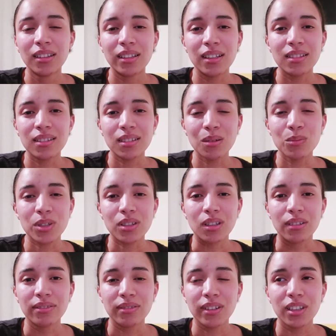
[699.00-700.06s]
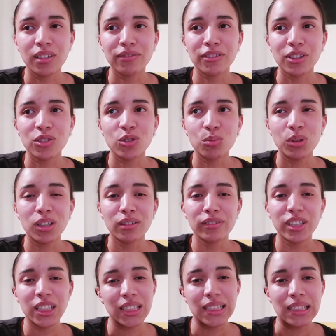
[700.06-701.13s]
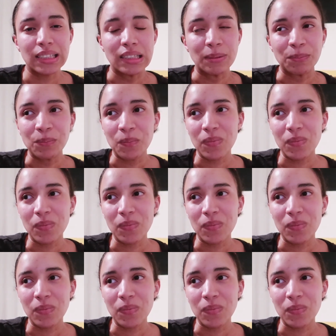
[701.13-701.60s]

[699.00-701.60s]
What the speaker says: There's some stuff where you've got to be over 18.